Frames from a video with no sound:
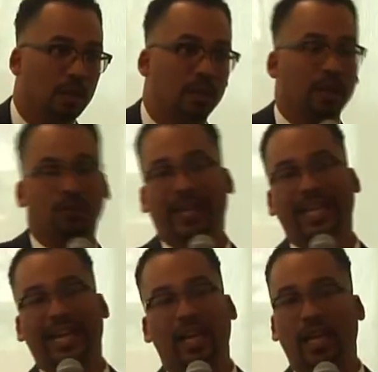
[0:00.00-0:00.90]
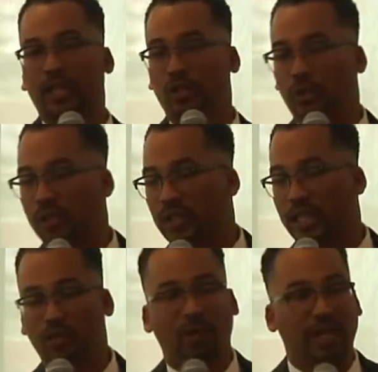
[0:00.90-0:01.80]
But if we can't, as George
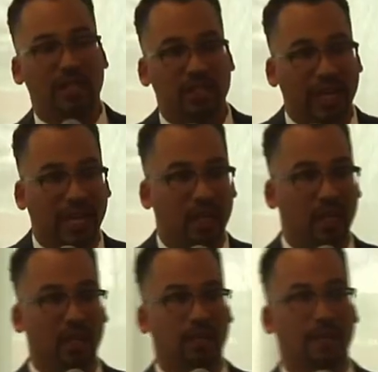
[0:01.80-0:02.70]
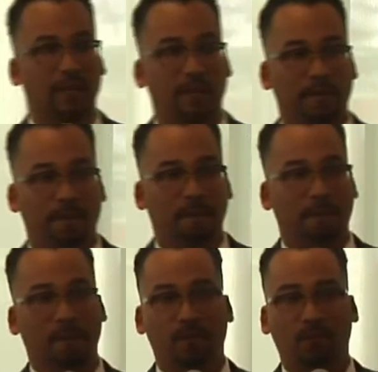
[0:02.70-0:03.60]
says, write a check,
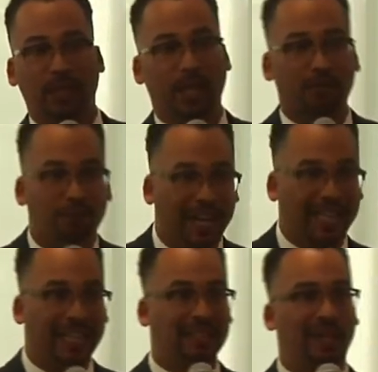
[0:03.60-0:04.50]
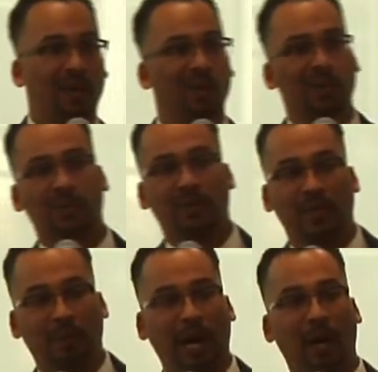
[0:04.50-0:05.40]
we can't finance our own
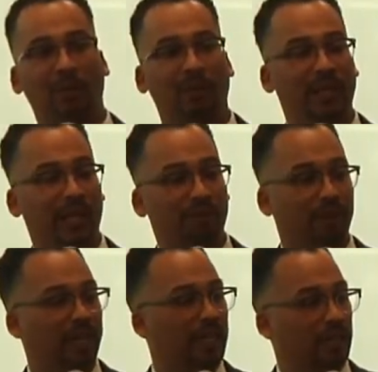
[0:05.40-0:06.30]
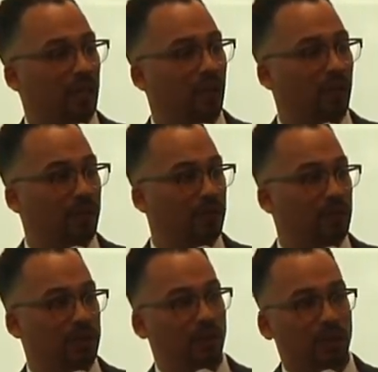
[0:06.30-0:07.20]
empowerment, we can't finance our own
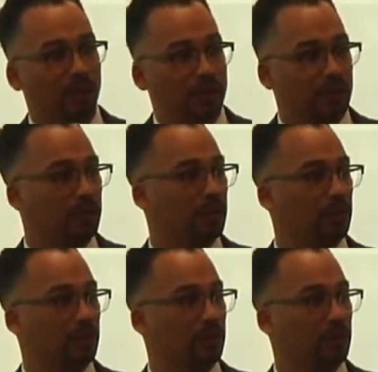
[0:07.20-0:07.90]
revolution, what are we doing?